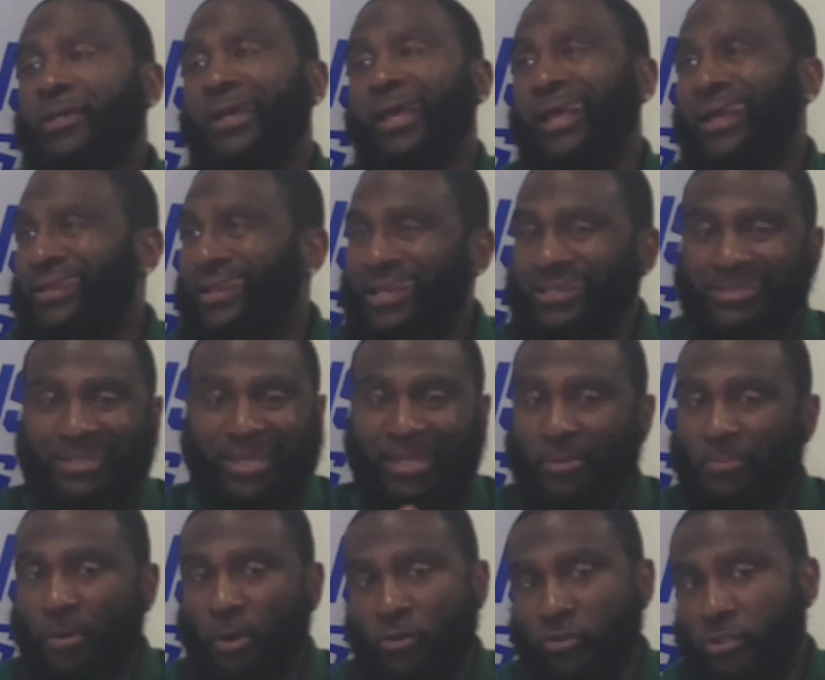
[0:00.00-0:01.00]
And that's
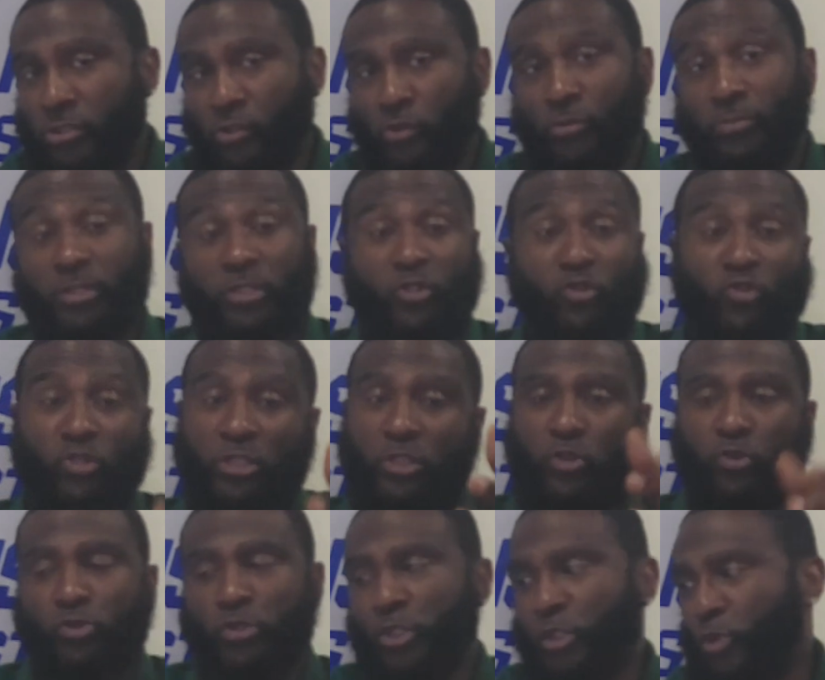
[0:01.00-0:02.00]
getting personal, but you can
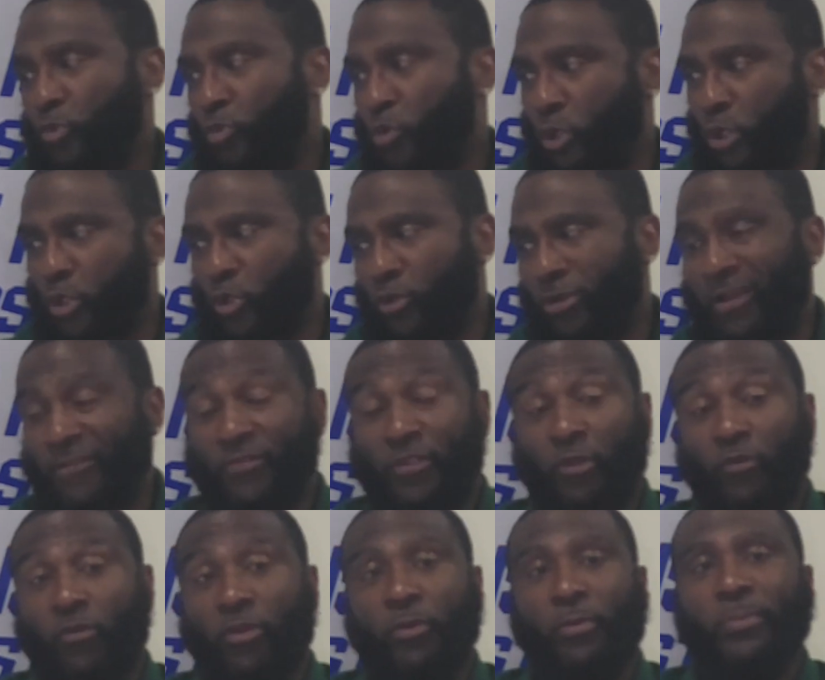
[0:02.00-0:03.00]
do what you want. You don't have to
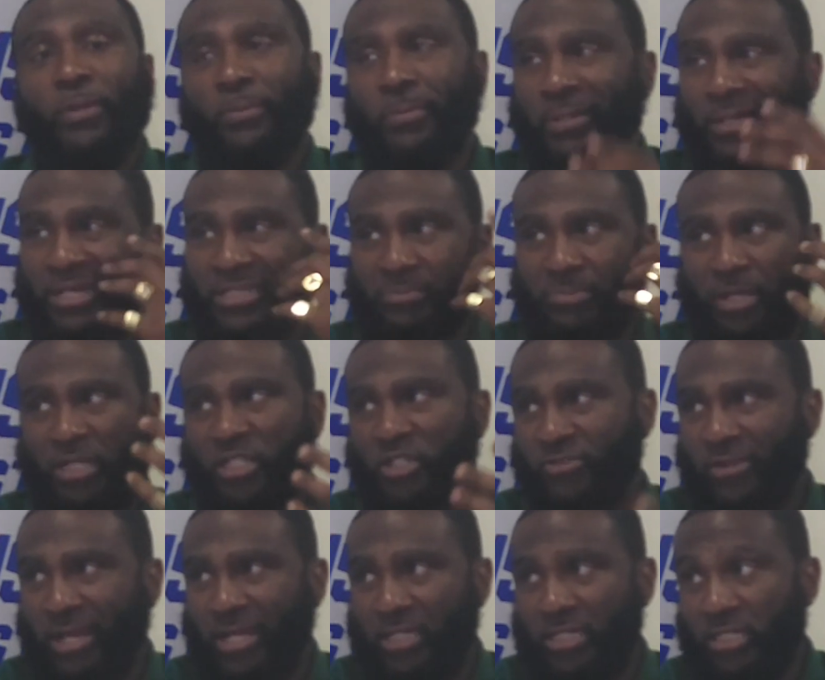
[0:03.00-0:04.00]
agree with me, but that's my
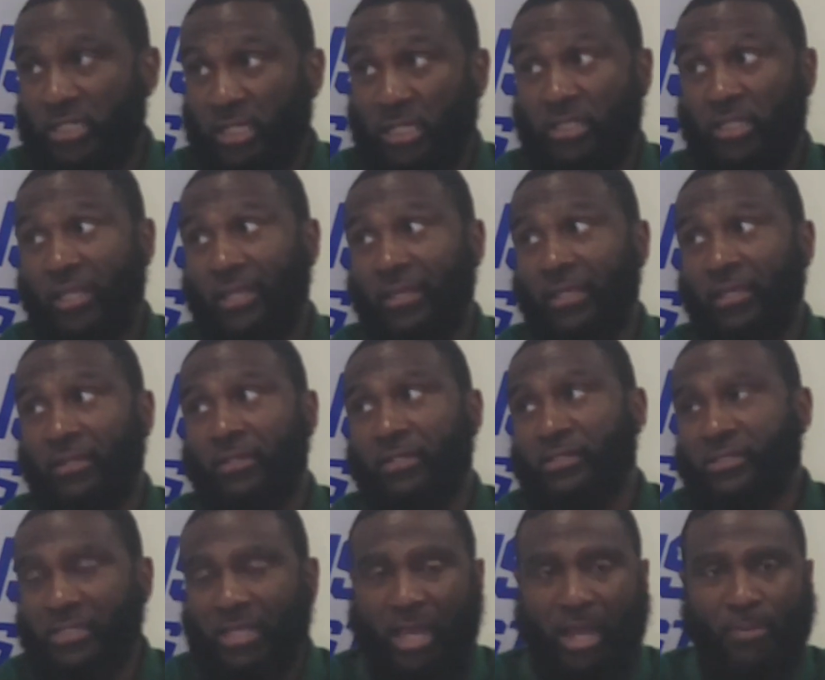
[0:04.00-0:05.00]
strategy, I think. And the
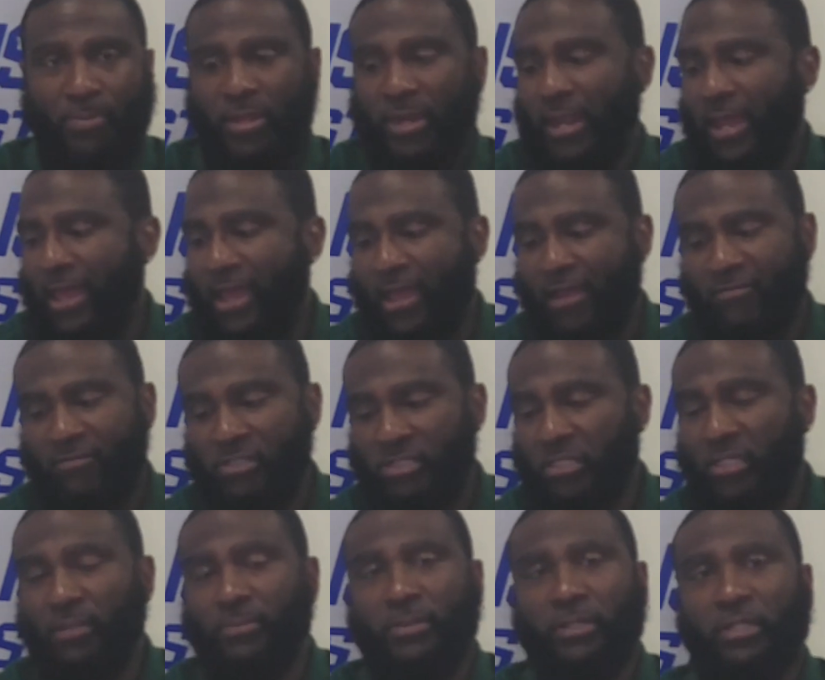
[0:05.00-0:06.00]
time that I have is
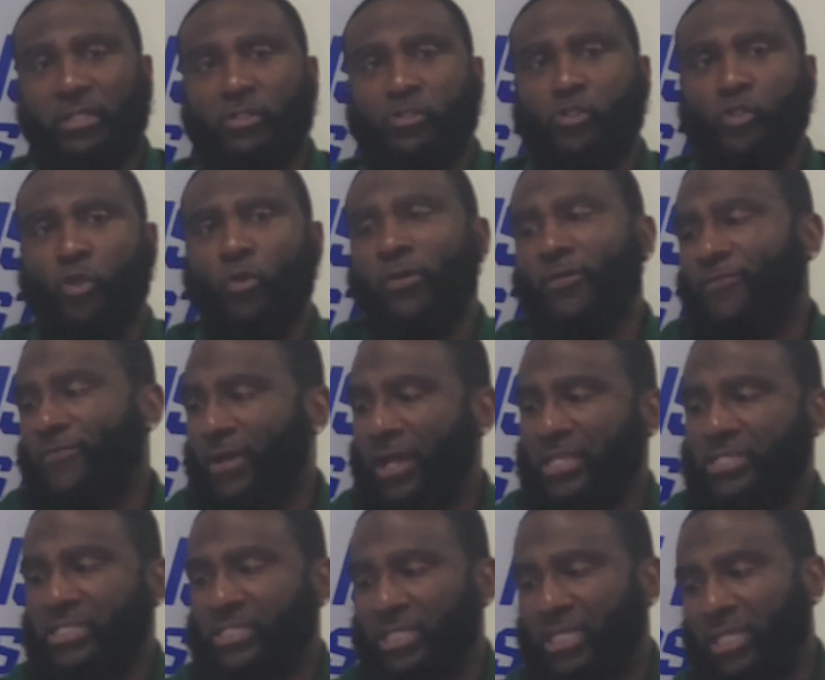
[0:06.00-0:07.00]
limited. So if I
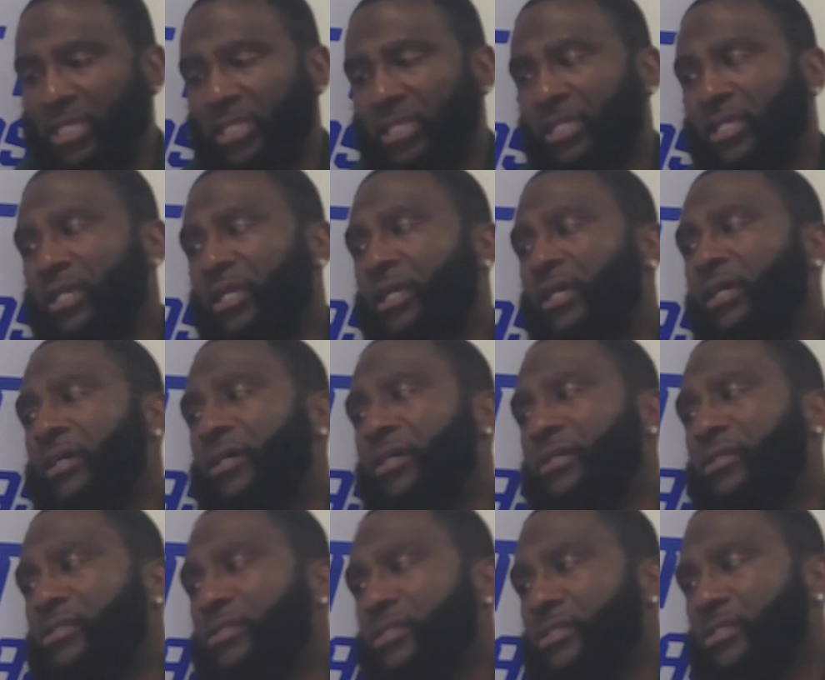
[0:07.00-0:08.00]
say
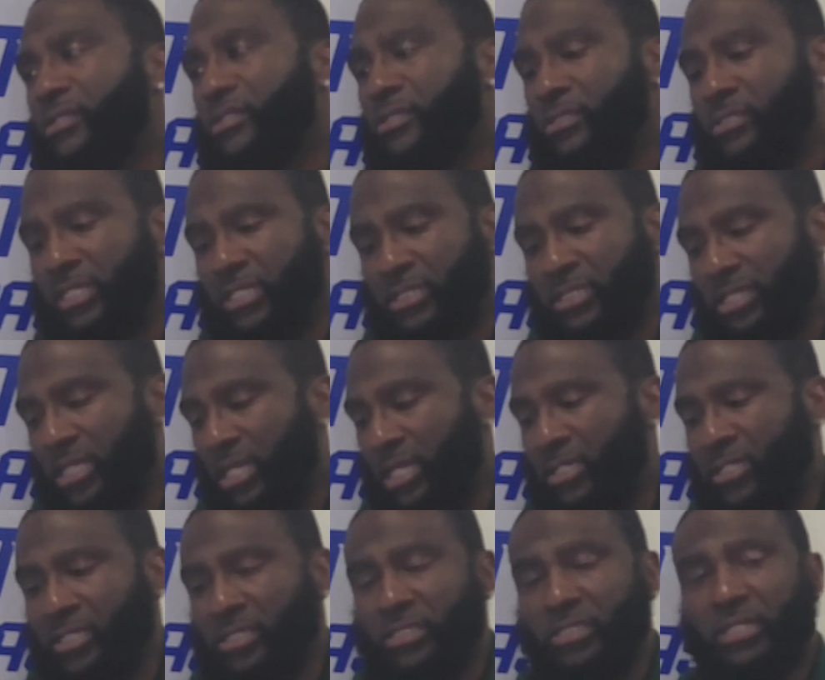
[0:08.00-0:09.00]
this day,
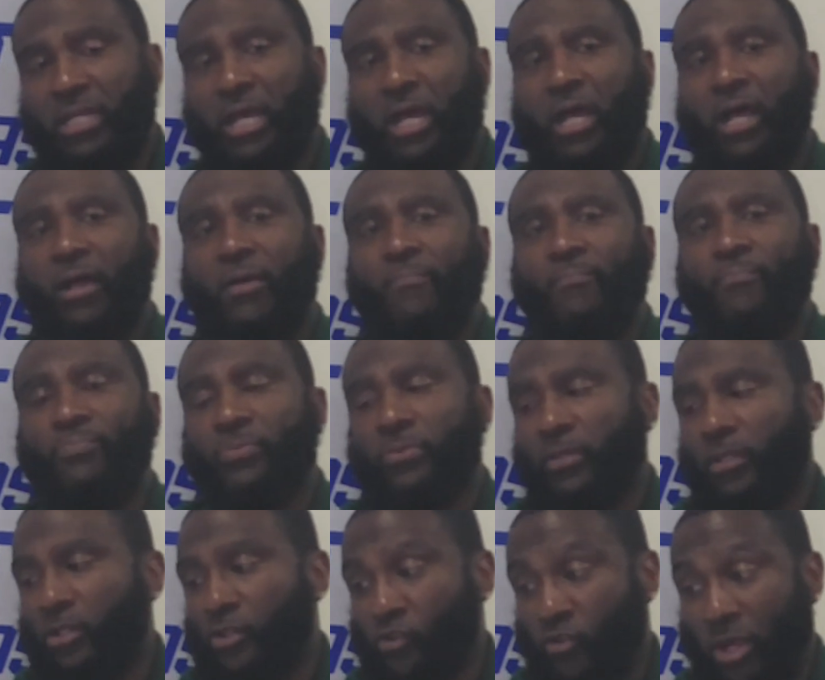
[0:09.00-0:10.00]
this time,
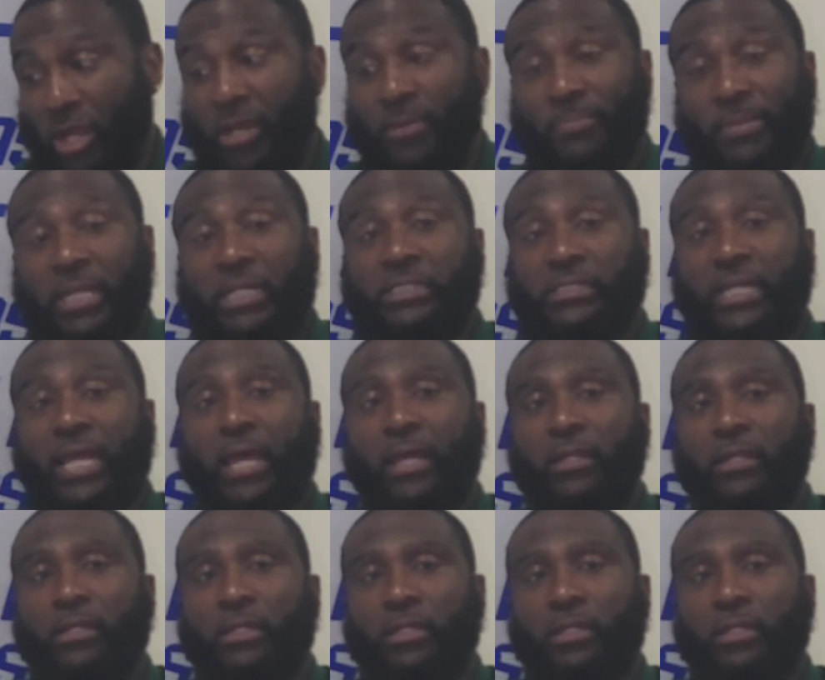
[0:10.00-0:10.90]
try to make that.